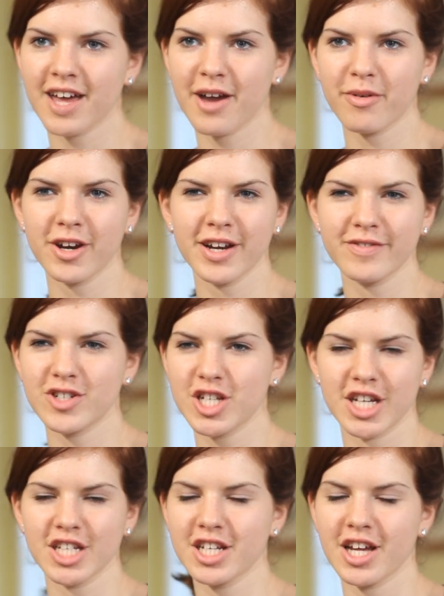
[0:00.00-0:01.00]
I wouldn't have
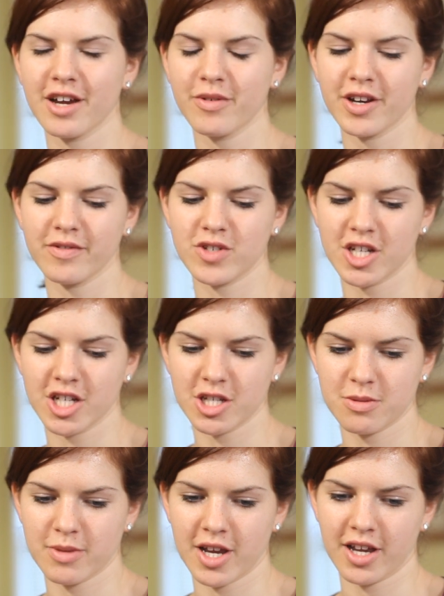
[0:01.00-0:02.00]

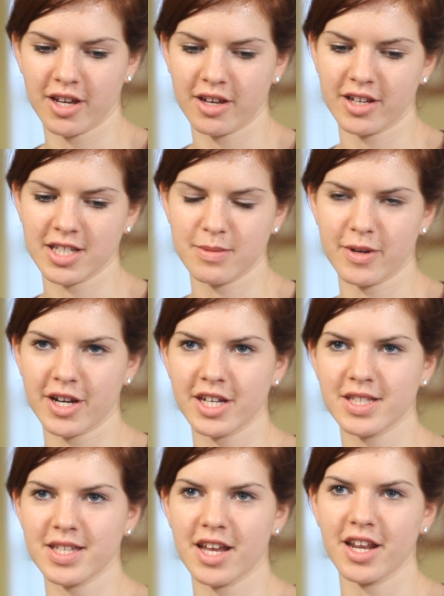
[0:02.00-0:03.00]
changed my
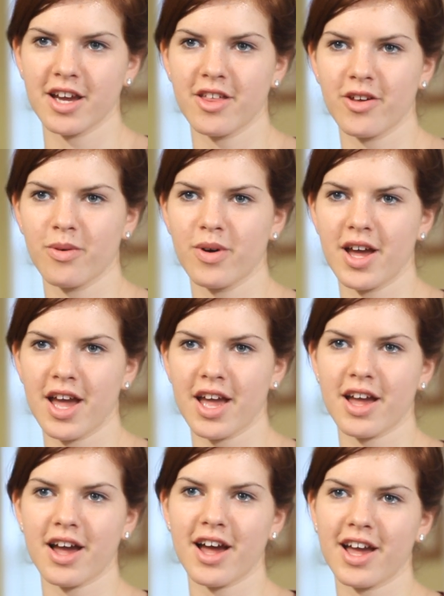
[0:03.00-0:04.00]
experience any other
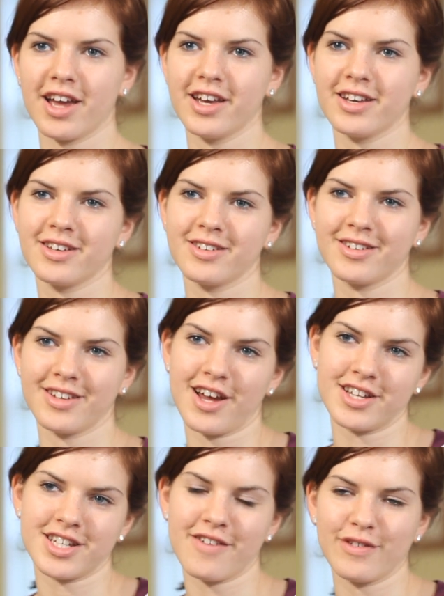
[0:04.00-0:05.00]
way.
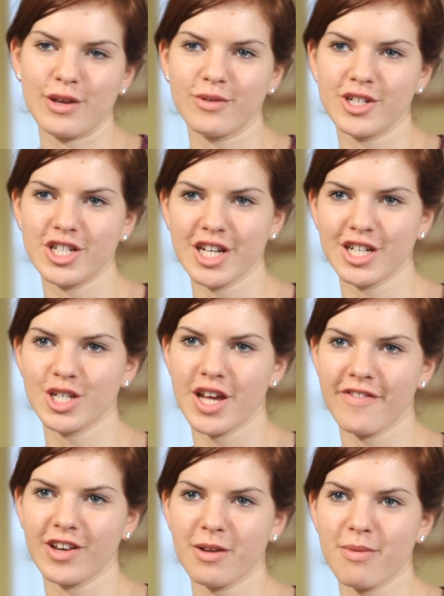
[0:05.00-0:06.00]
I definitely would have changed
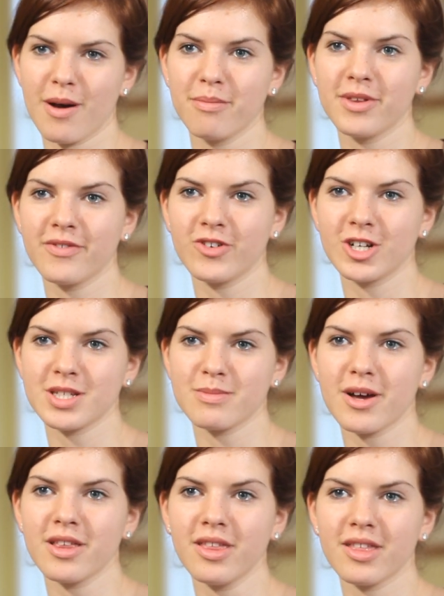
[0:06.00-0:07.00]
having to pump the
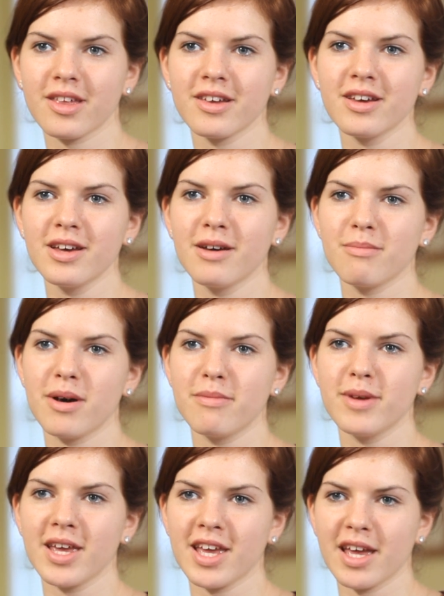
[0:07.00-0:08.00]
first month,
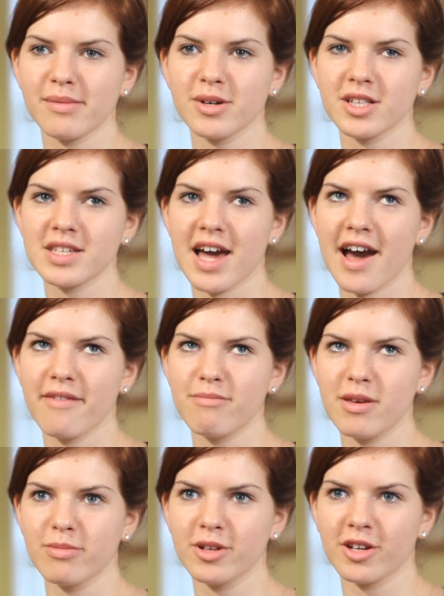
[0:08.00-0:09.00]
but being able to
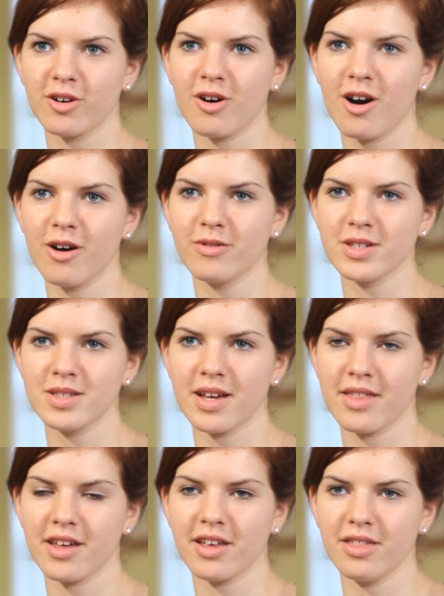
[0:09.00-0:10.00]
have people to call was,
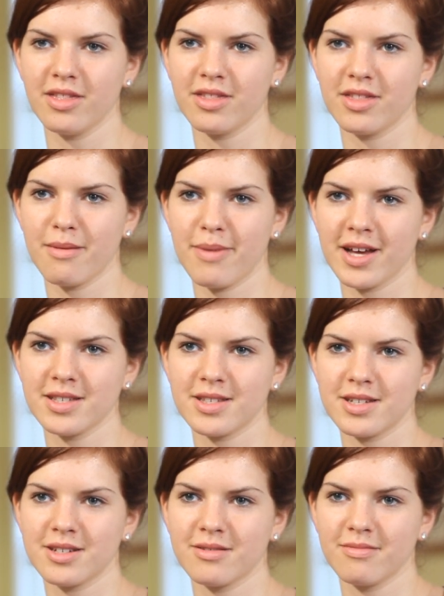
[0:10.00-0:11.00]
I think, the
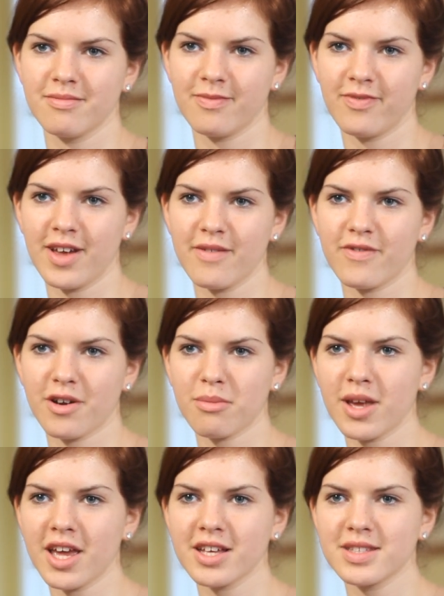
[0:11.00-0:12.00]
best fit for
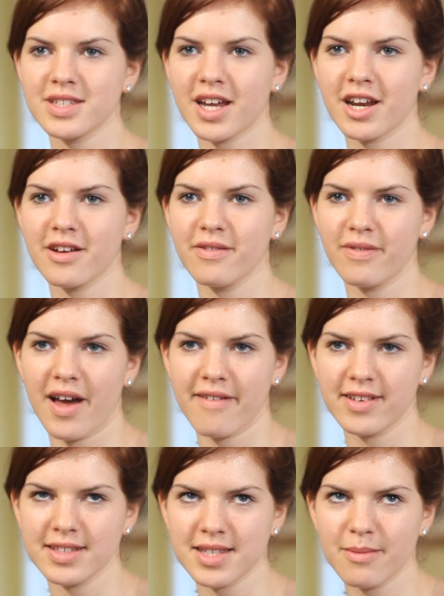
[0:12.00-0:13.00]
me, instead of
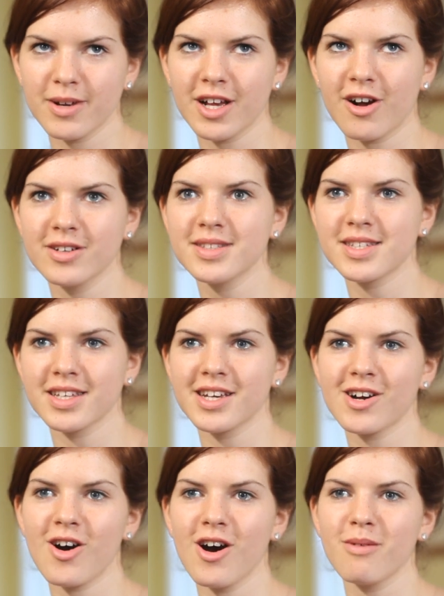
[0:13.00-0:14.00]
having somebody
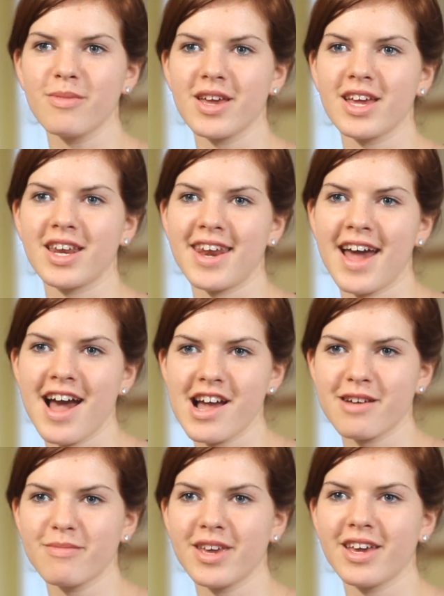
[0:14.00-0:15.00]
constantly call me and
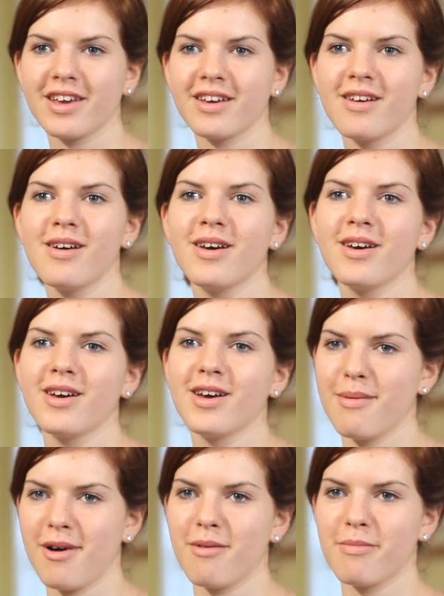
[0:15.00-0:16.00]
nag me
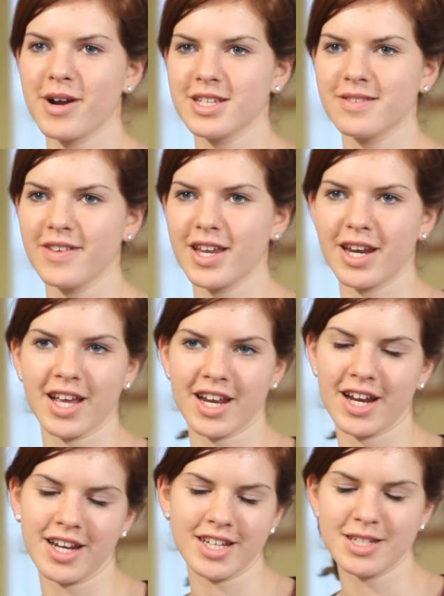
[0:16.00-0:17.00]
about breastfeeding
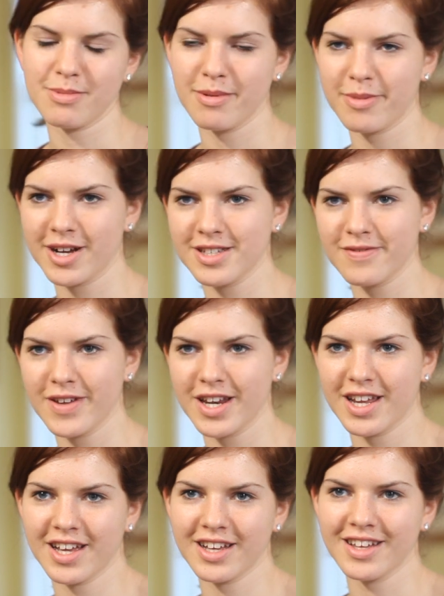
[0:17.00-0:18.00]
and I need to be
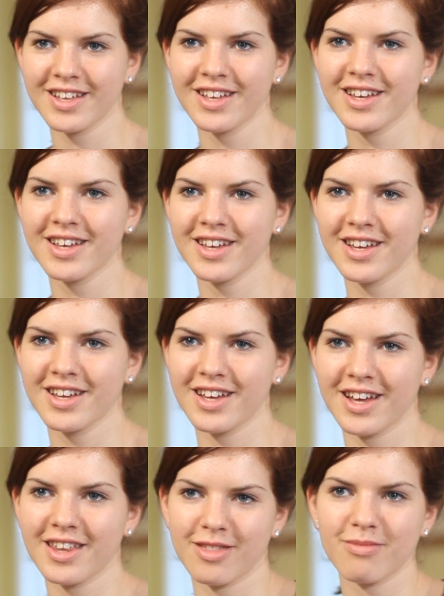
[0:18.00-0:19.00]
breastfeeding.
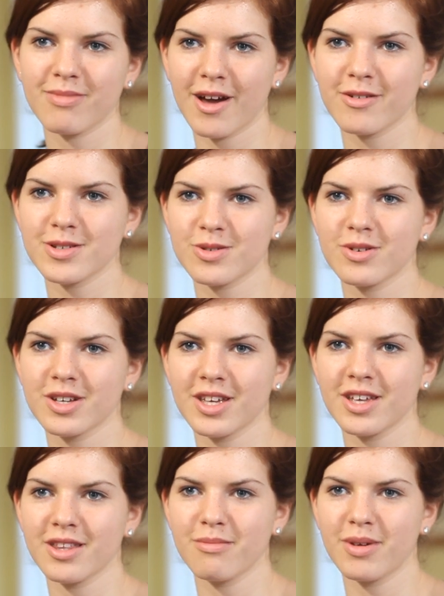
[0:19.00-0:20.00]
That was
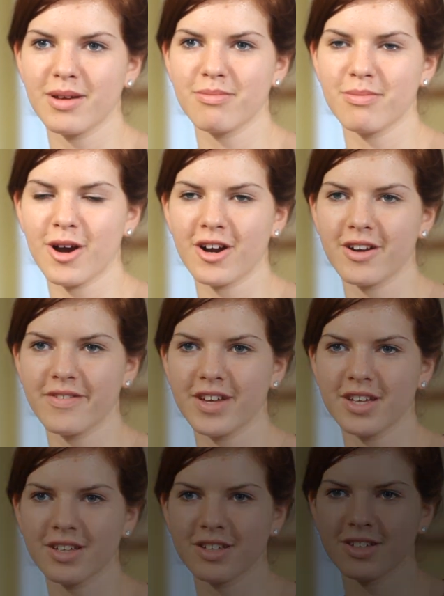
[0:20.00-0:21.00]
really the big part of
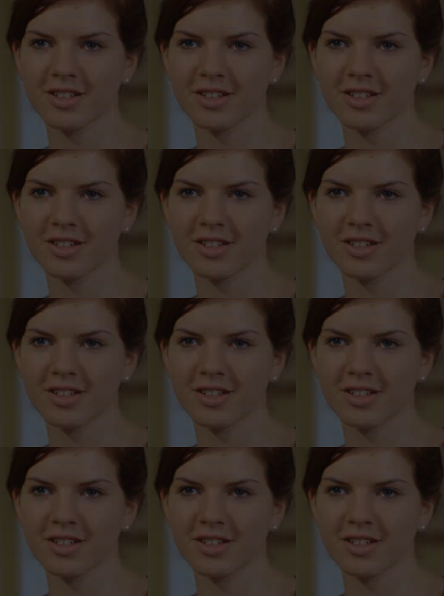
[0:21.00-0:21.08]
it.